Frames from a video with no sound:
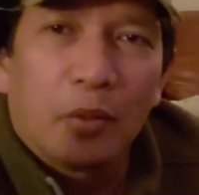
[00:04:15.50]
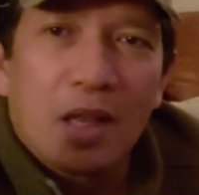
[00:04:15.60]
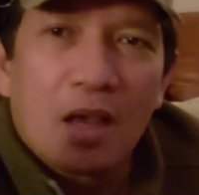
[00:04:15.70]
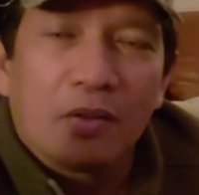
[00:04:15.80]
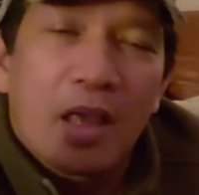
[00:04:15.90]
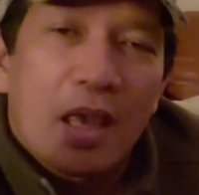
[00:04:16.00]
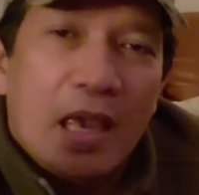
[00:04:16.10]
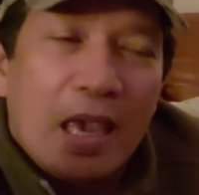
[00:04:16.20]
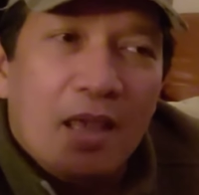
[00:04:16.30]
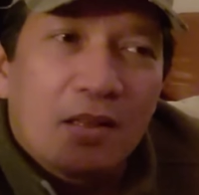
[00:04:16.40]
it out,
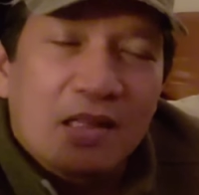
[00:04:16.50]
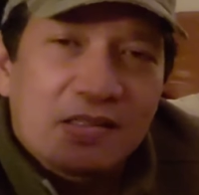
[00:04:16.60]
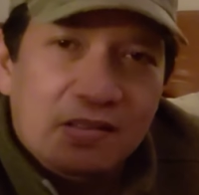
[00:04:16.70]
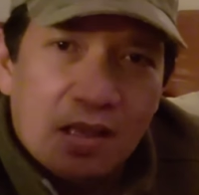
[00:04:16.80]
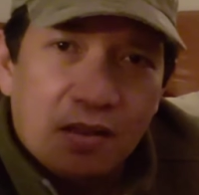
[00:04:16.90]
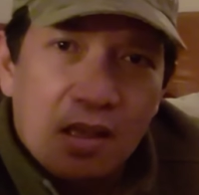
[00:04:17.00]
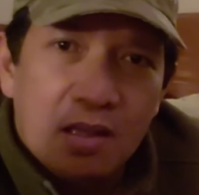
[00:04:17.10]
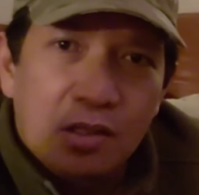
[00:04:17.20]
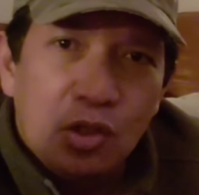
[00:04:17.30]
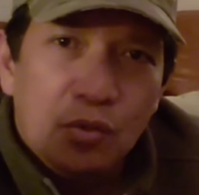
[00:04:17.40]
and then set
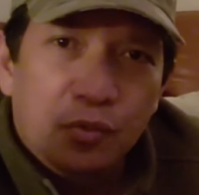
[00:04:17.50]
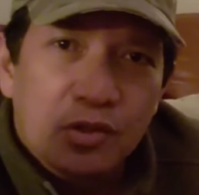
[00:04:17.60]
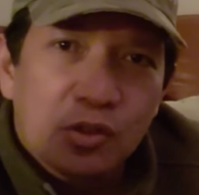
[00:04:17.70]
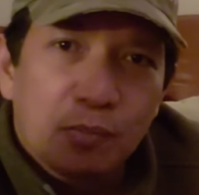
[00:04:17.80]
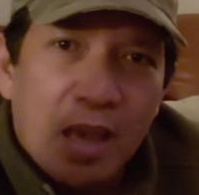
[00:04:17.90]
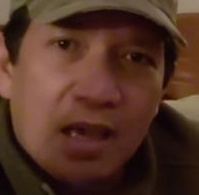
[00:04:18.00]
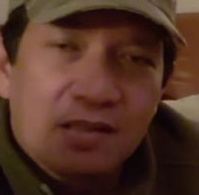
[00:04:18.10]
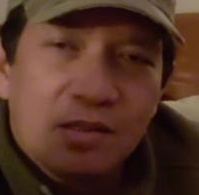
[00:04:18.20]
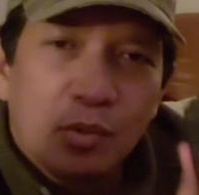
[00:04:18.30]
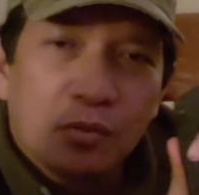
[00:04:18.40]
in a new fresh
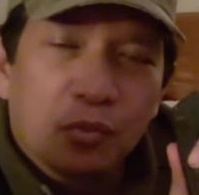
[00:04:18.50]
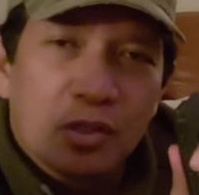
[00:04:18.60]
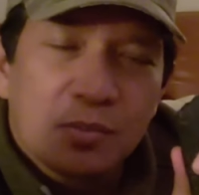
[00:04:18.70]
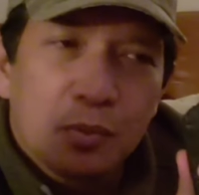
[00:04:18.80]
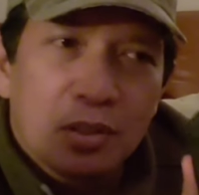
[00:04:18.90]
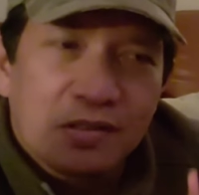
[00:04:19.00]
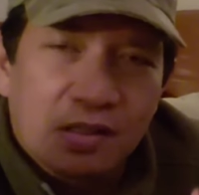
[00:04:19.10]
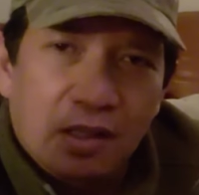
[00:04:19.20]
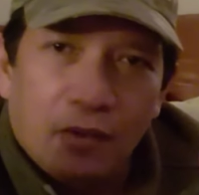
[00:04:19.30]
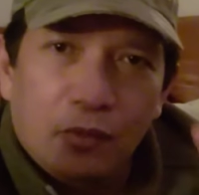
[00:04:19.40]
magazine with fresh bullets in there.